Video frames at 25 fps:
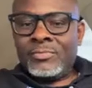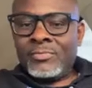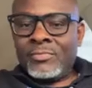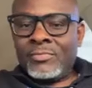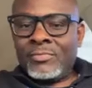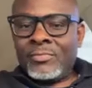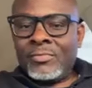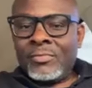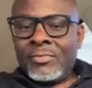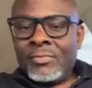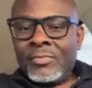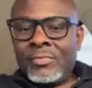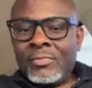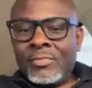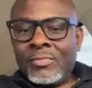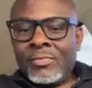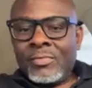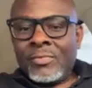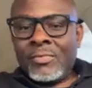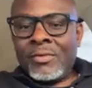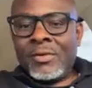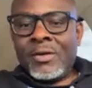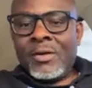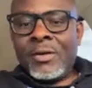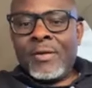
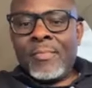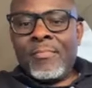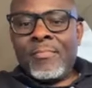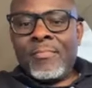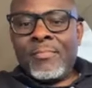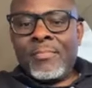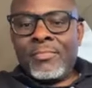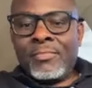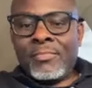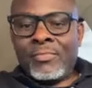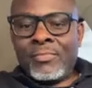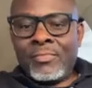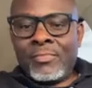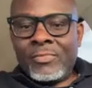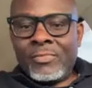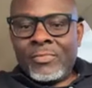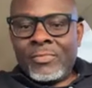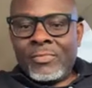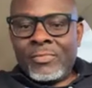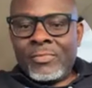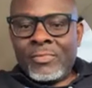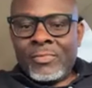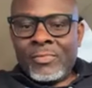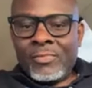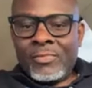
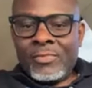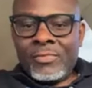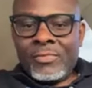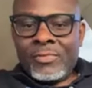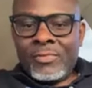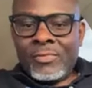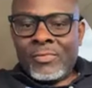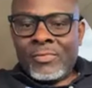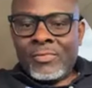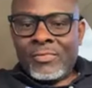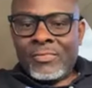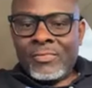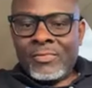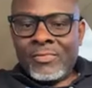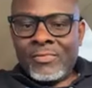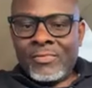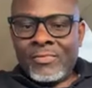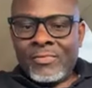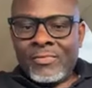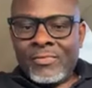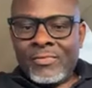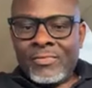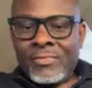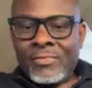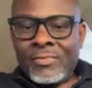
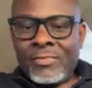(no one is talking)